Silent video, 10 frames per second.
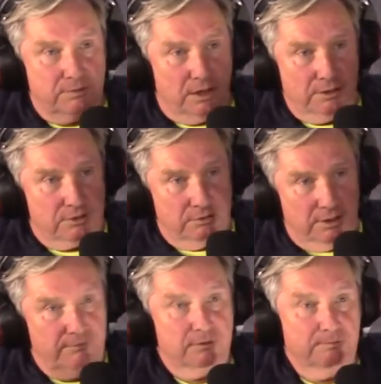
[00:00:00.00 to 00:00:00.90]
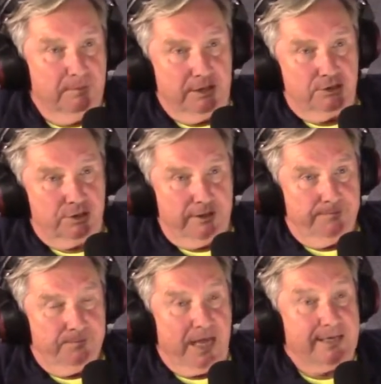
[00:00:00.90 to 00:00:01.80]
guys who leave the military
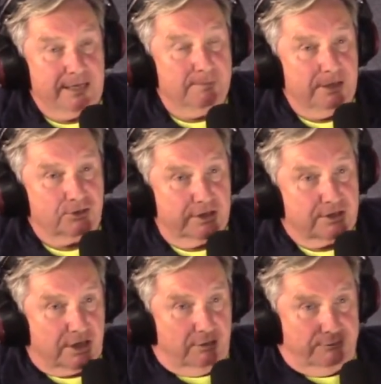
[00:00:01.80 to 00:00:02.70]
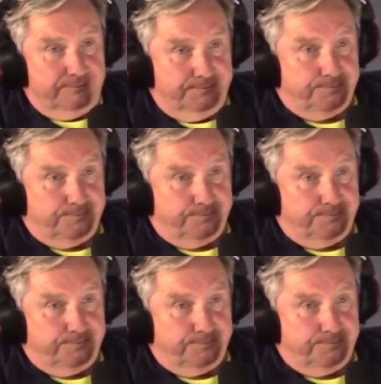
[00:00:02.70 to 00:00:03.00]
and in the military itself.